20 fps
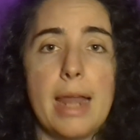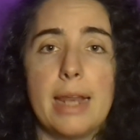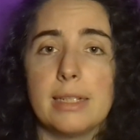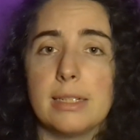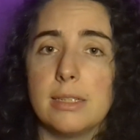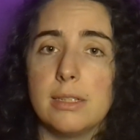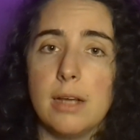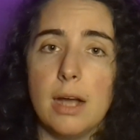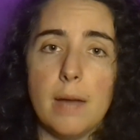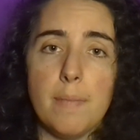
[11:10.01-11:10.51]
And
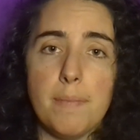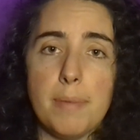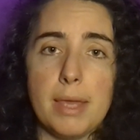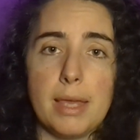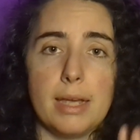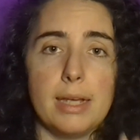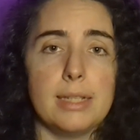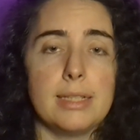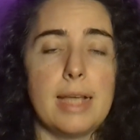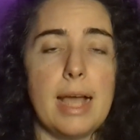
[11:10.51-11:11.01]
it's not
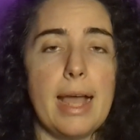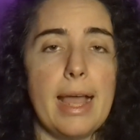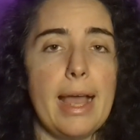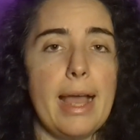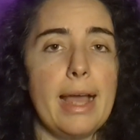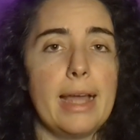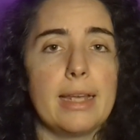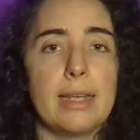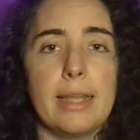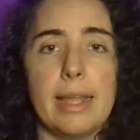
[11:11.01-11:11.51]
because I
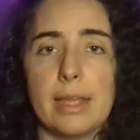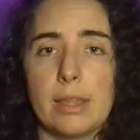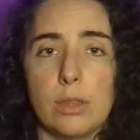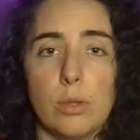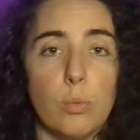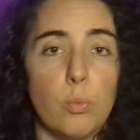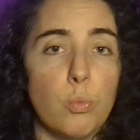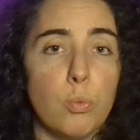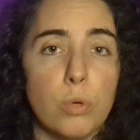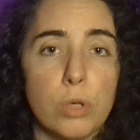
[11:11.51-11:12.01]
had like
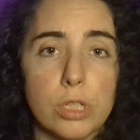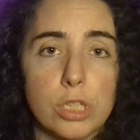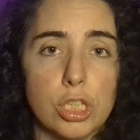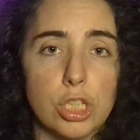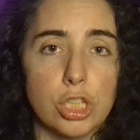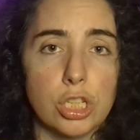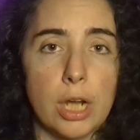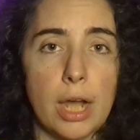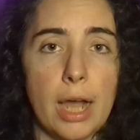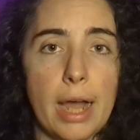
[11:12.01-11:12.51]
the
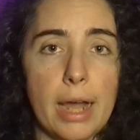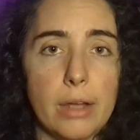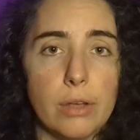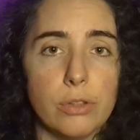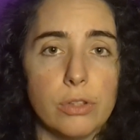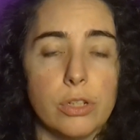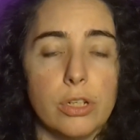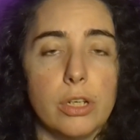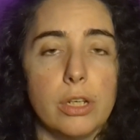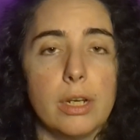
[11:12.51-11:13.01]
worst
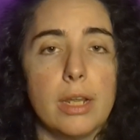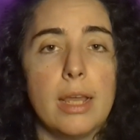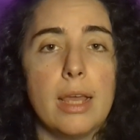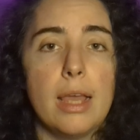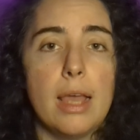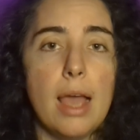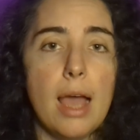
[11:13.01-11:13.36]
childhood.